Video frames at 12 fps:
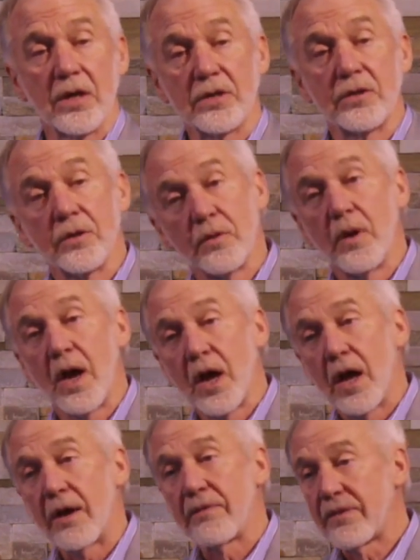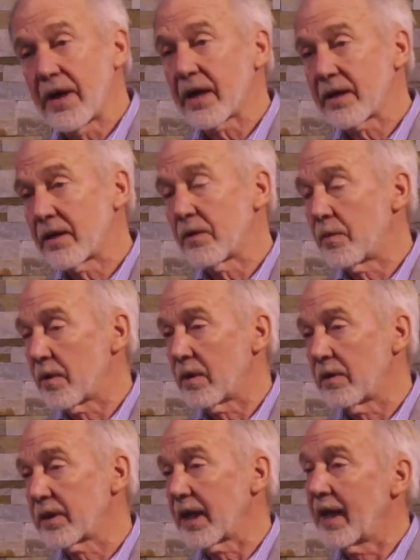to affect the
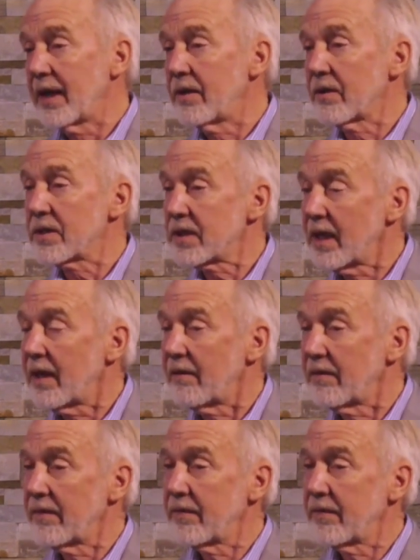world and yourself.